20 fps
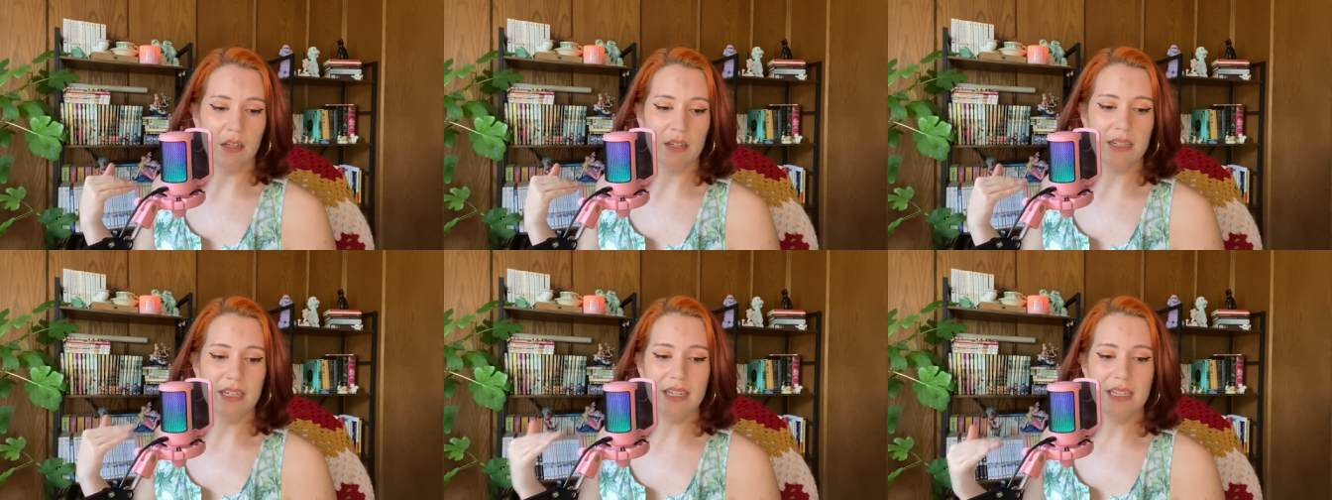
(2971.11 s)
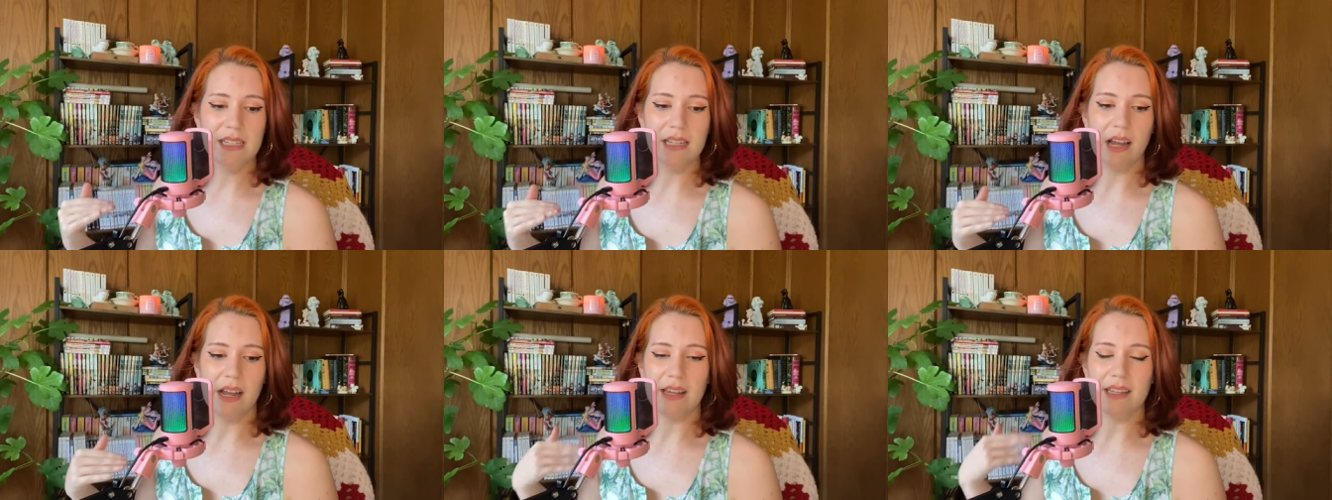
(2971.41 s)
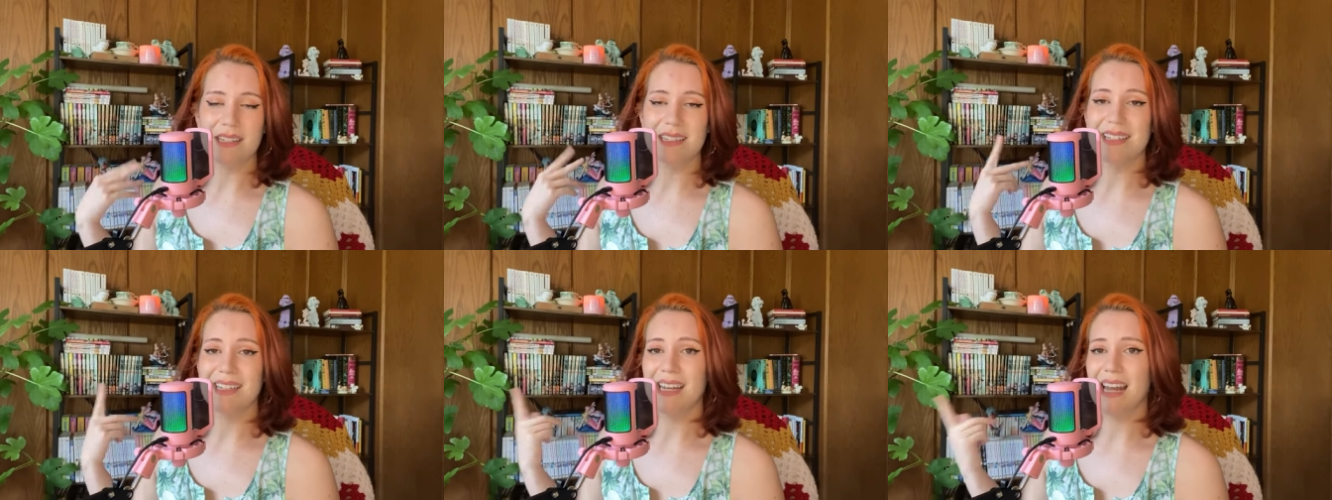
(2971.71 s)

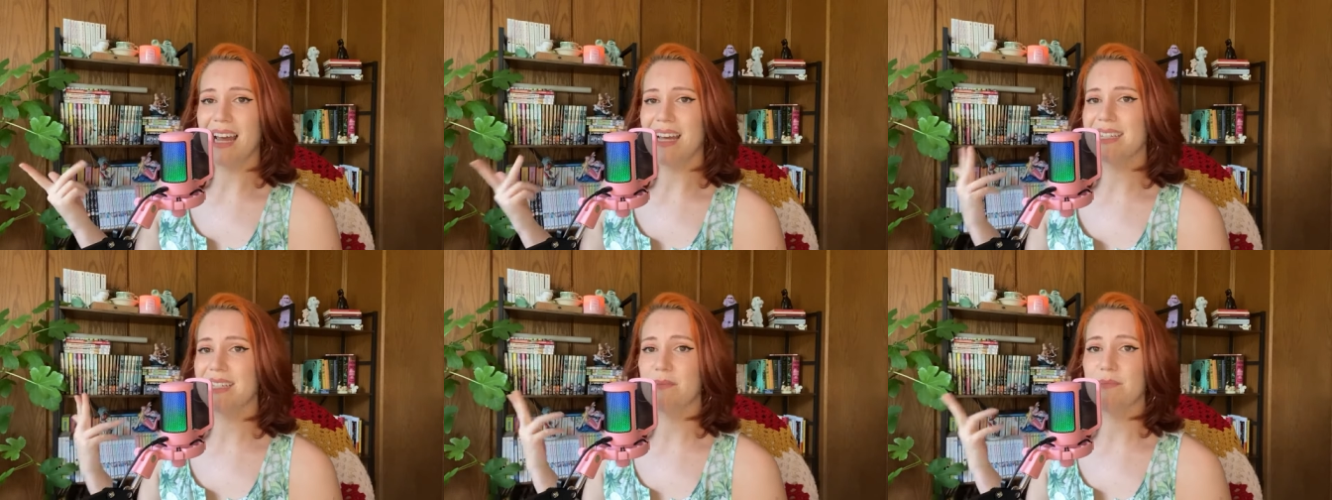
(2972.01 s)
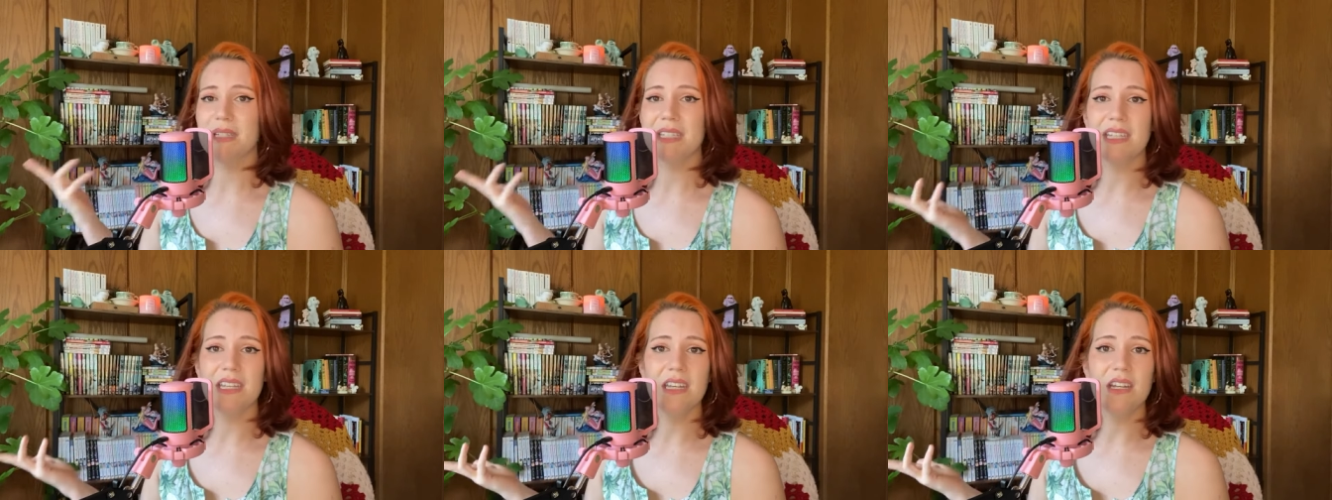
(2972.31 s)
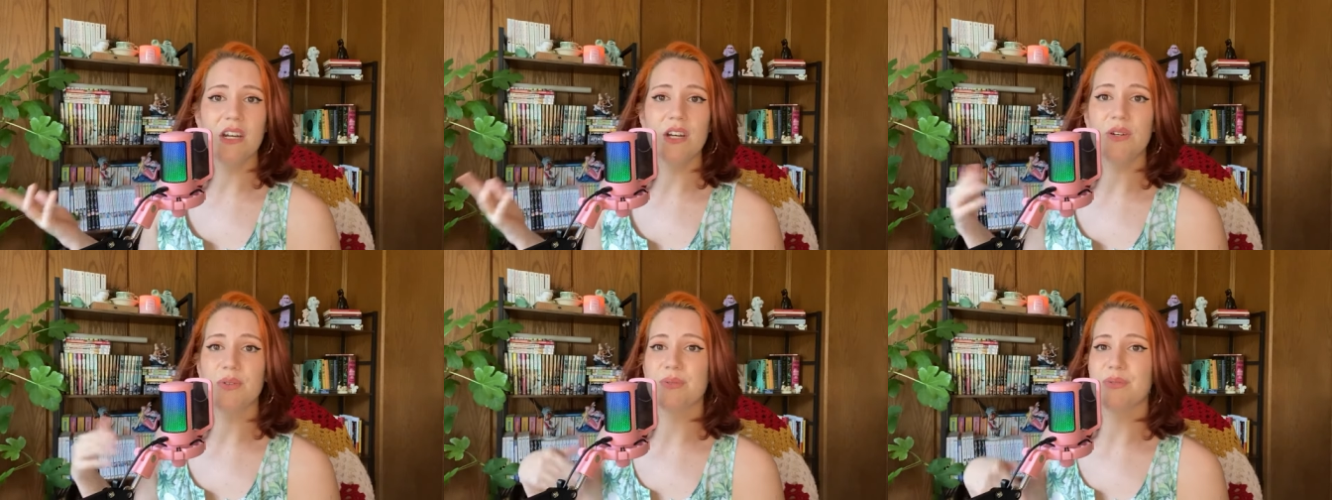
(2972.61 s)
Dislikes, lies and
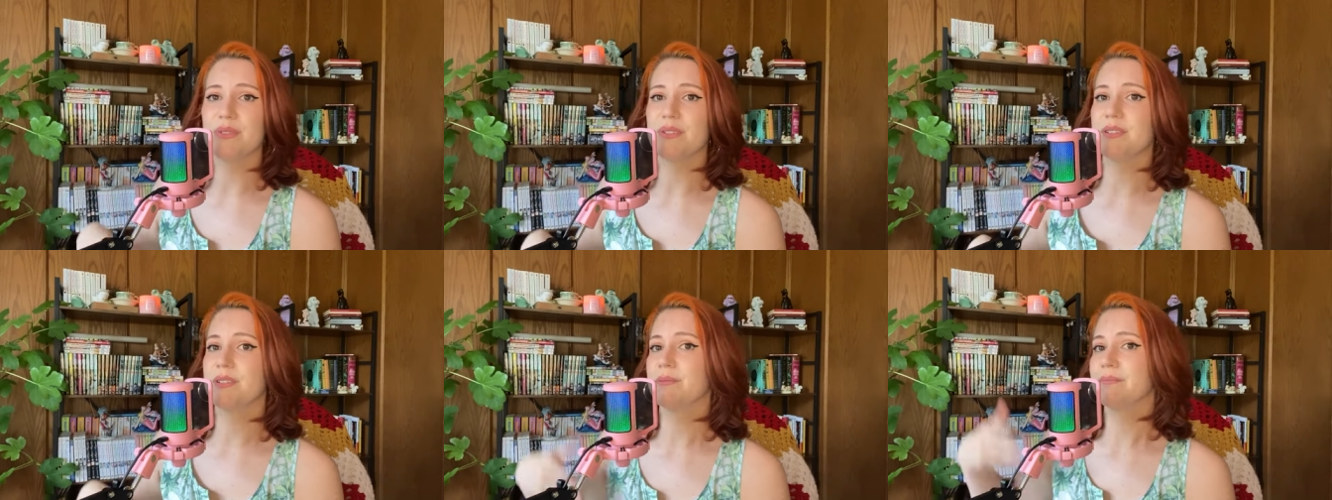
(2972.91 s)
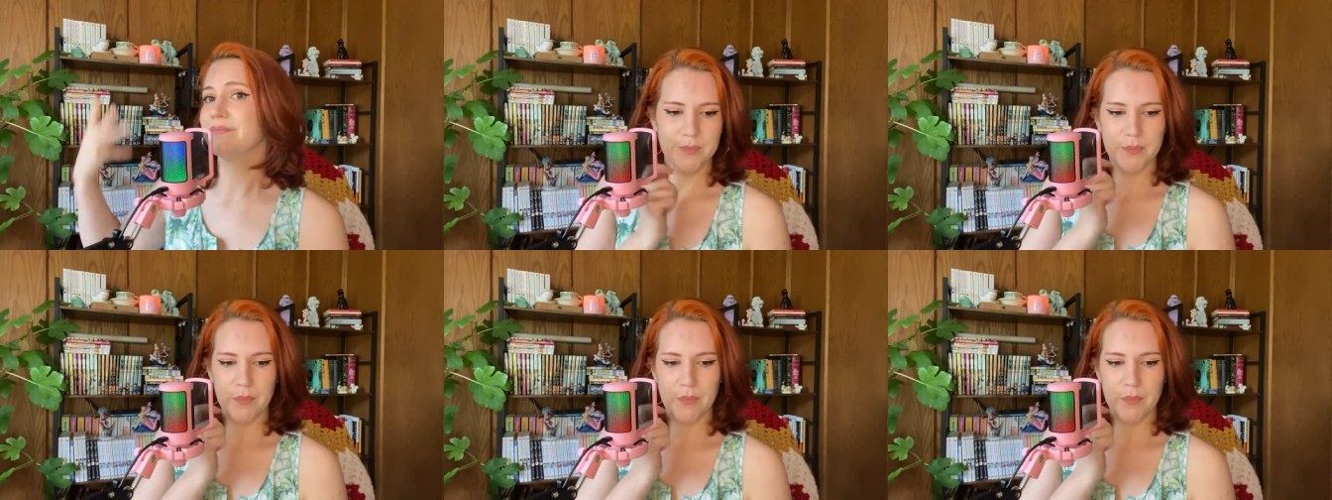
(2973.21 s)
mosquitoes.